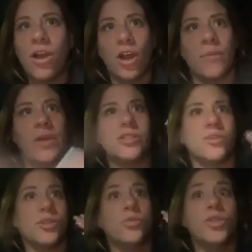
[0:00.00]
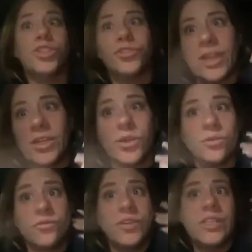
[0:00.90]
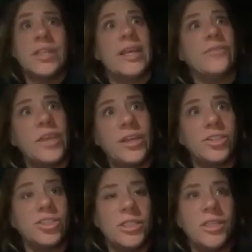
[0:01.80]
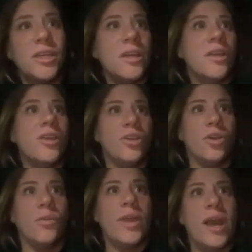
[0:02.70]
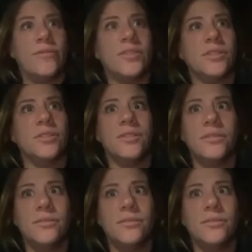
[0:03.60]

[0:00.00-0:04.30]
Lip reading: our mental health, if we're drained, we don't physically have the energy, we have to